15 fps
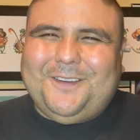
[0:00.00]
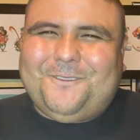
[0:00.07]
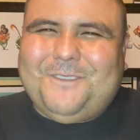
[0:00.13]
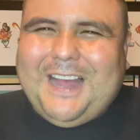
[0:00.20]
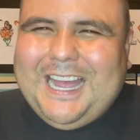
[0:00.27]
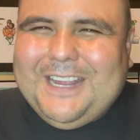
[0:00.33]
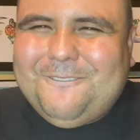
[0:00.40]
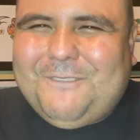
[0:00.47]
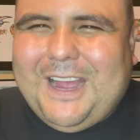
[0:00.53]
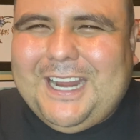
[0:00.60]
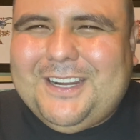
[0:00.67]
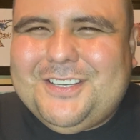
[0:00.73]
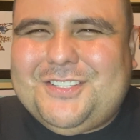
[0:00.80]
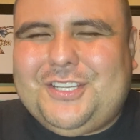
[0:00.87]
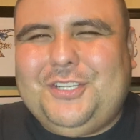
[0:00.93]
Five
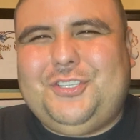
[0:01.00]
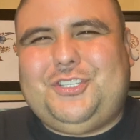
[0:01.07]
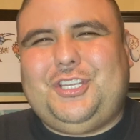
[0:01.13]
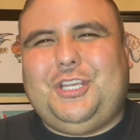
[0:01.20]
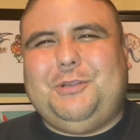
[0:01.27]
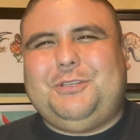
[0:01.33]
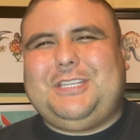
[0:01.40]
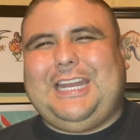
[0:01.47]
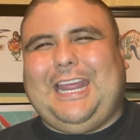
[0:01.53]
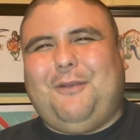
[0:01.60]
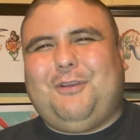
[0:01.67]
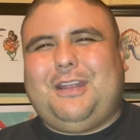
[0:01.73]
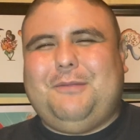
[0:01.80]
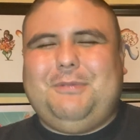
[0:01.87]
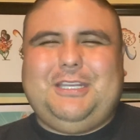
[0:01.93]
Fires YouTube. Today
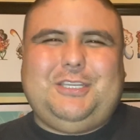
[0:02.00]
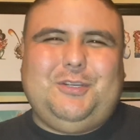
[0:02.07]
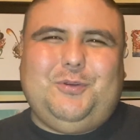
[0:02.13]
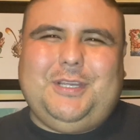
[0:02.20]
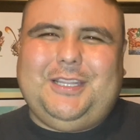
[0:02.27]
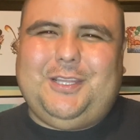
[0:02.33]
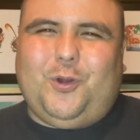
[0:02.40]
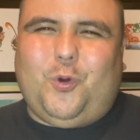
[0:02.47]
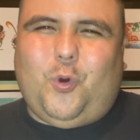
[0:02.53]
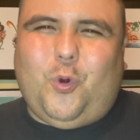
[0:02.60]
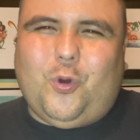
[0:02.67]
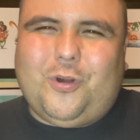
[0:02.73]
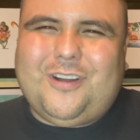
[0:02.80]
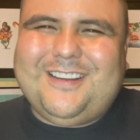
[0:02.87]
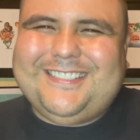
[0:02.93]
we're going to be doing the
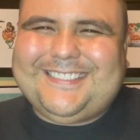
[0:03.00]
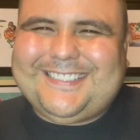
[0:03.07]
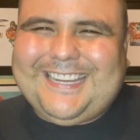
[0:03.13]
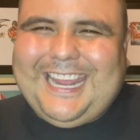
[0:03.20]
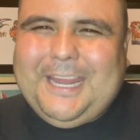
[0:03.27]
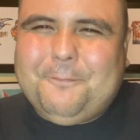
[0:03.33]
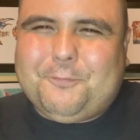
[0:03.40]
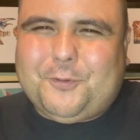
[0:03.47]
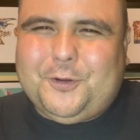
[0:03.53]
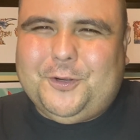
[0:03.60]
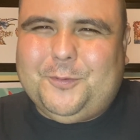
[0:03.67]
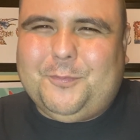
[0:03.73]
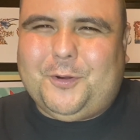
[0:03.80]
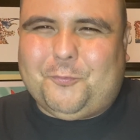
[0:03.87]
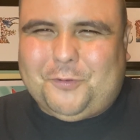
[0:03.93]
horror escape
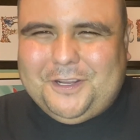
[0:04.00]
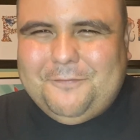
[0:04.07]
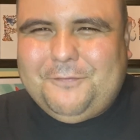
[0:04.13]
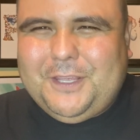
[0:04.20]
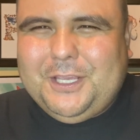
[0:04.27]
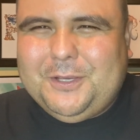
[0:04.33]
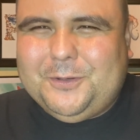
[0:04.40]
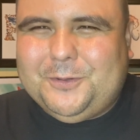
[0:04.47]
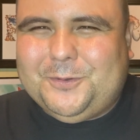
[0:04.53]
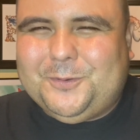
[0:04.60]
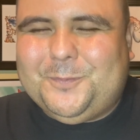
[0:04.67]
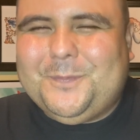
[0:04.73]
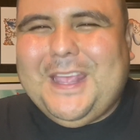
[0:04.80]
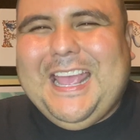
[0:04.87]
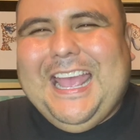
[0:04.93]
room
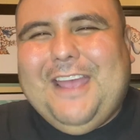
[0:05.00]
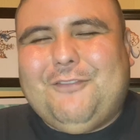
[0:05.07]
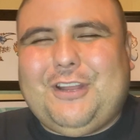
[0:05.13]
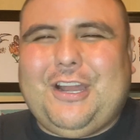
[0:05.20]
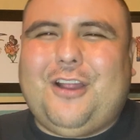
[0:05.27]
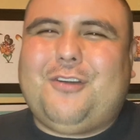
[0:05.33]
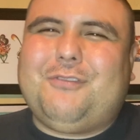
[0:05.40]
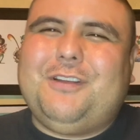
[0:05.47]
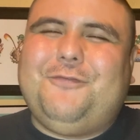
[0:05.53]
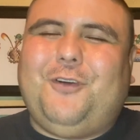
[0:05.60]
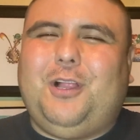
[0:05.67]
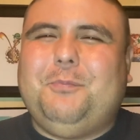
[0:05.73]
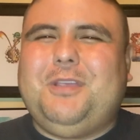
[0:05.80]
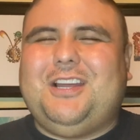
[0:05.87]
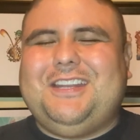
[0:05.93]
review. If you're not already
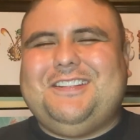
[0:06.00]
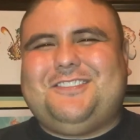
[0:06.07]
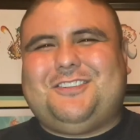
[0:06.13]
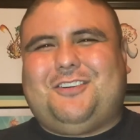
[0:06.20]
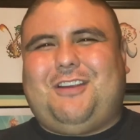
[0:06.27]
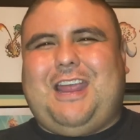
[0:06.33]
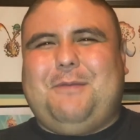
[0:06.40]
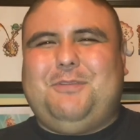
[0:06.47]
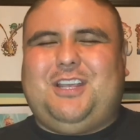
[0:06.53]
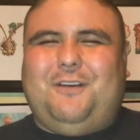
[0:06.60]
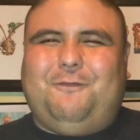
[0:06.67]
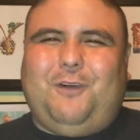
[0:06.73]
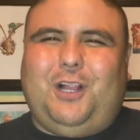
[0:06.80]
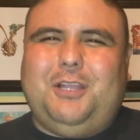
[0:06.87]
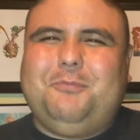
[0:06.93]
following me on Instagram, you can
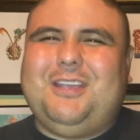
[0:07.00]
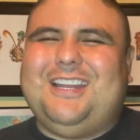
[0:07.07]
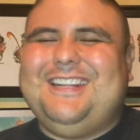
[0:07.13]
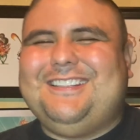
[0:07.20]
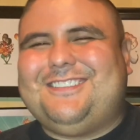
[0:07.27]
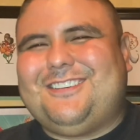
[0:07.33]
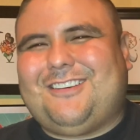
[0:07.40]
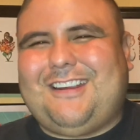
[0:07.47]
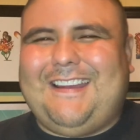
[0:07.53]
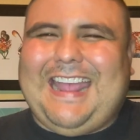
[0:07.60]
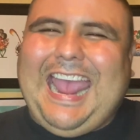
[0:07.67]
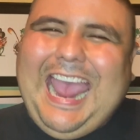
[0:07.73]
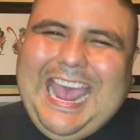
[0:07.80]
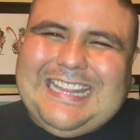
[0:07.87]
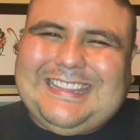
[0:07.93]
follow me on Instagram
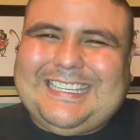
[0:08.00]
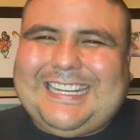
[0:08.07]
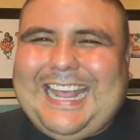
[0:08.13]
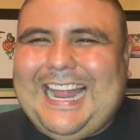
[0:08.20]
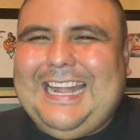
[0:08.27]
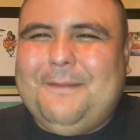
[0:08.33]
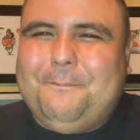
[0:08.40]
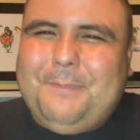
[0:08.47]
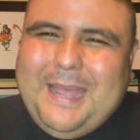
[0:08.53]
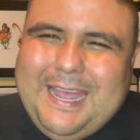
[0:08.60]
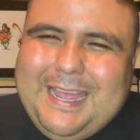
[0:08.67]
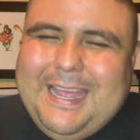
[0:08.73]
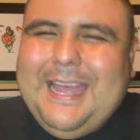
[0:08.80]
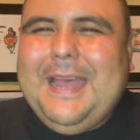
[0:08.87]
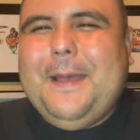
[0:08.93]
at
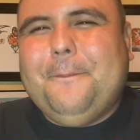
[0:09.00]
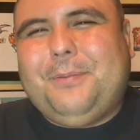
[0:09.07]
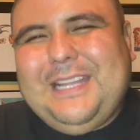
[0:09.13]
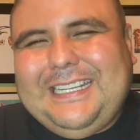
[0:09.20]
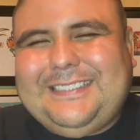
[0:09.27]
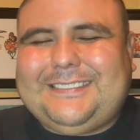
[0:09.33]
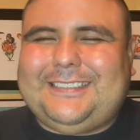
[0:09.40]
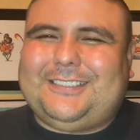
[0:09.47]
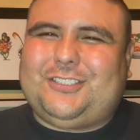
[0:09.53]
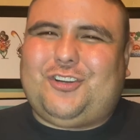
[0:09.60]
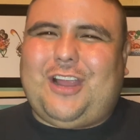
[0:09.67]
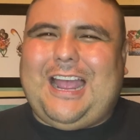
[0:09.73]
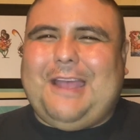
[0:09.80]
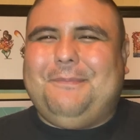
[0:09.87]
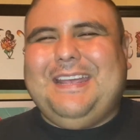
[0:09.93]
@thecalibre. Please
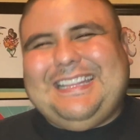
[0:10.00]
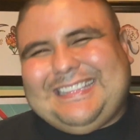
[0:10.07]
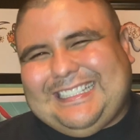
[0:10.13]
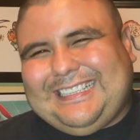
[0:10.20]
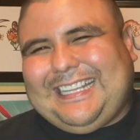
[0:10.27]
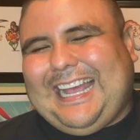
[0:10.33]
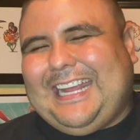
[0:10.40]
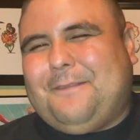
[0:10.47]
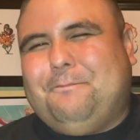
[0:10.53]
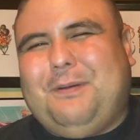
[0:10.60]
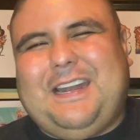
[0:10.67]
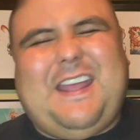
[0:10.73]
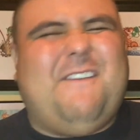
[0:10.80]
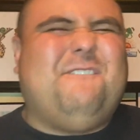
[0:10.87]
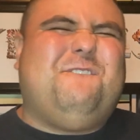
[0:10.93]
subscribe, hit the like
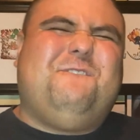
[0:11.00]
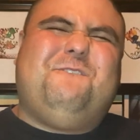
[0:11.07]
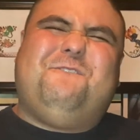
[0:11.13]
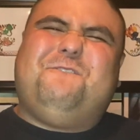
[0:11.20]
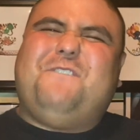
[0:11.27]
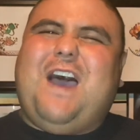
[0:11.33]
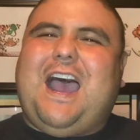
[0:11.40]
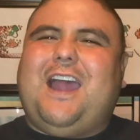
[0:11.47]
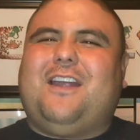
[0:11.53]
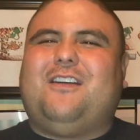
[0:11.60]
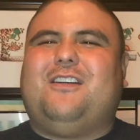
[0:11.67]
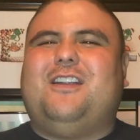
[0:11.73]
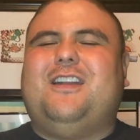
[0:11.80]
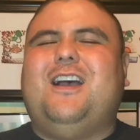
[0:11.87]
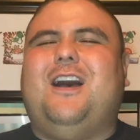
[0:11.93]
button,
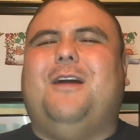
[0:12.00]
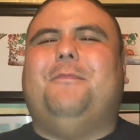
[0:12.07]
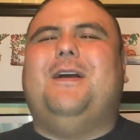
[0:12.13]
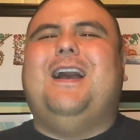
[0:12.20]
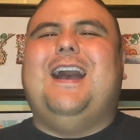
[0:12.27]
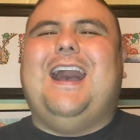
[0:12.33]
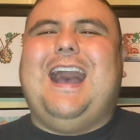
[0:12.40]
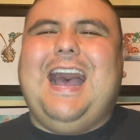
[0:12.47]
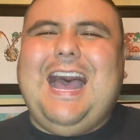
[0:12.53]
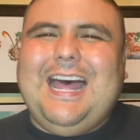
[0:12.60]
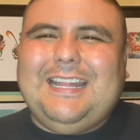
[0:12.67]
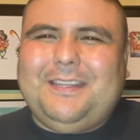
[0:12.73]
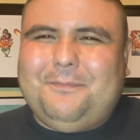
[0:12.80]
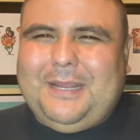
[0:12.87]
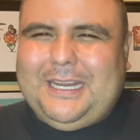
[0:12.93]
fire it up.
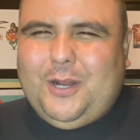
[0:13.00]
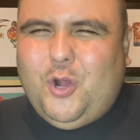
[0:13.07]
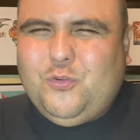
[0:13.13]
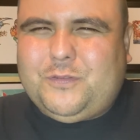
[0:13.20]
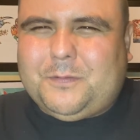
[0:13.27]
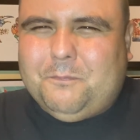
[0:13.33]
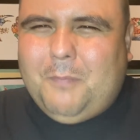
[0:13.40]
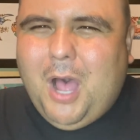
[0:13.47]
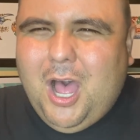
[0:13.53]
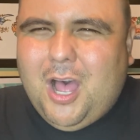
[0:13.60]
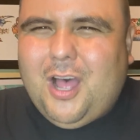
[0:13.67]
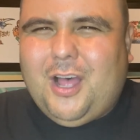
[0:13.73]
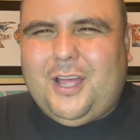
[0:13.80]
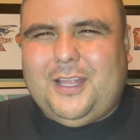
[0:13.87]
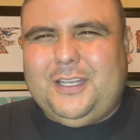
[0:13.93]
I'm the main host,
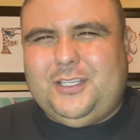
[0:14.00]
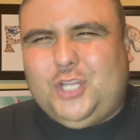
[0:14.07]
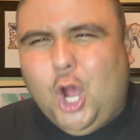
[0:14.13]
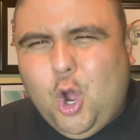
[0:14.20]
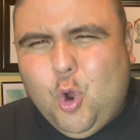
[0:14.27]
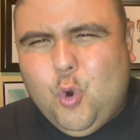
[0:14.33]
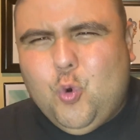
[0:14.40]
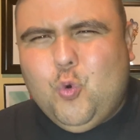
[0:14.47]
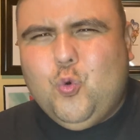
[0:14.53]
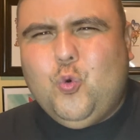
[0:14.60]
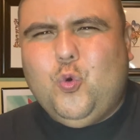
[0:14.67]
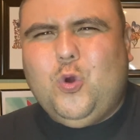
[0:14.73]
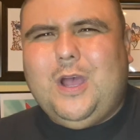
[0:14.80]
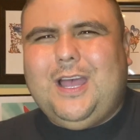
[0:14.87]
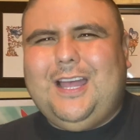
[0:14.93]

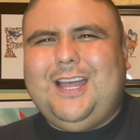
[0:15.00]
Mondo.